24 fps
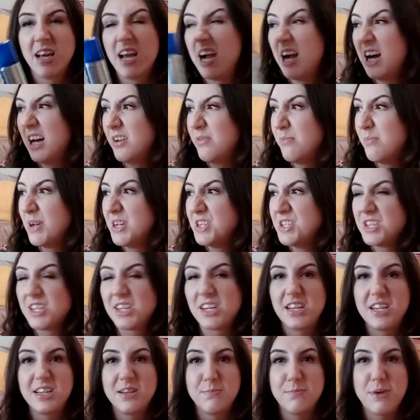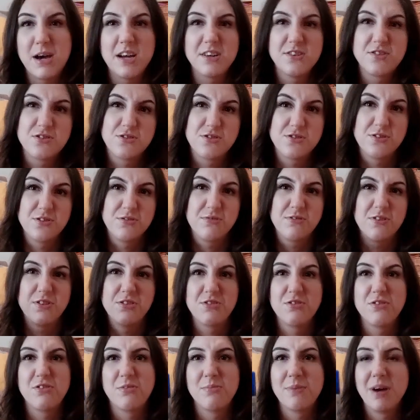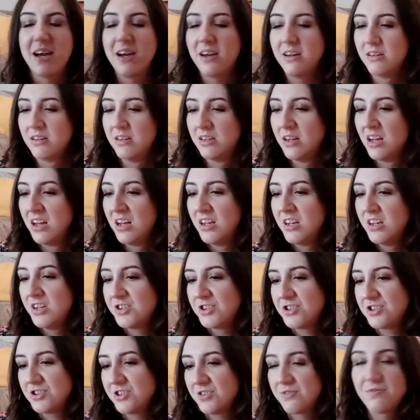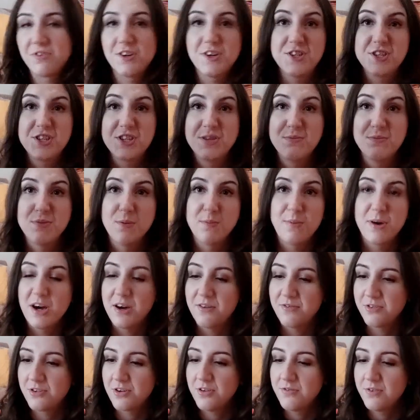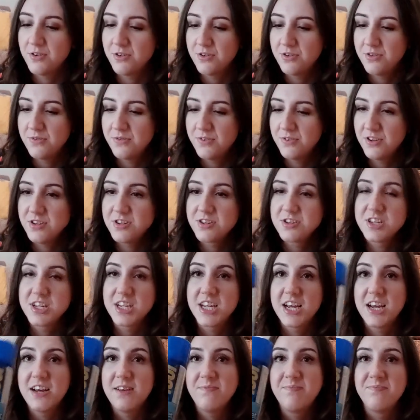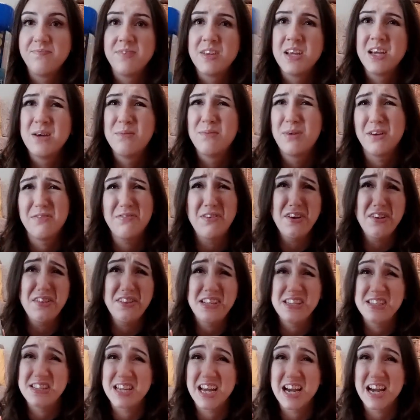and basically the back door and the front door mat, just to freshen them up after I've hoovered, so yeah. But I find these